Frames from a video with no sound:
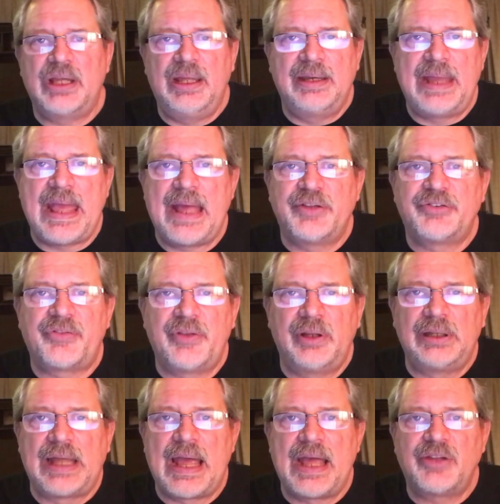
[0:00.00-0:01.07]
It has the
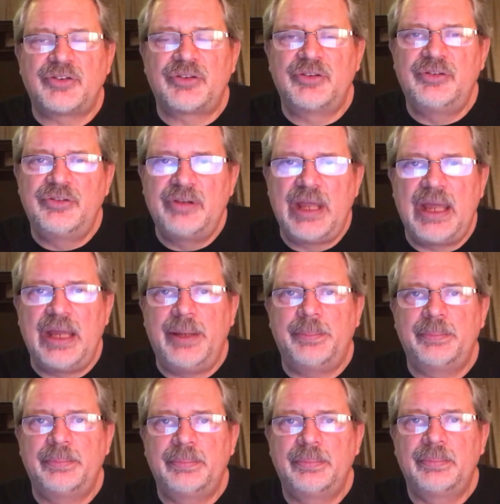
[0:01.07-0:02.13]
last name.